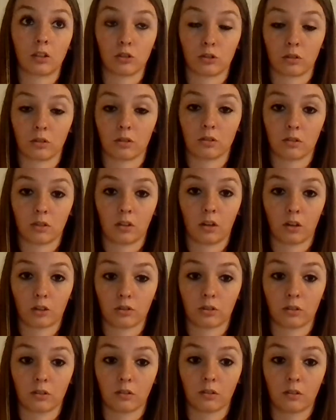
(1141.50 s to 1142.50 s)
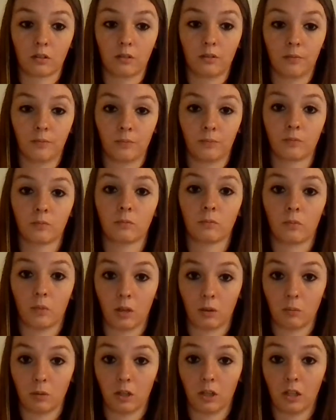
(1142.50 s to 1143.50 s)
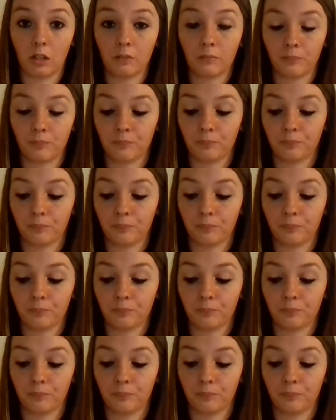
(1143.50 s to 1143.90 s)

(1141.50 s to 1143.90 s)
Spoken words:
insurance deductions? And Mary?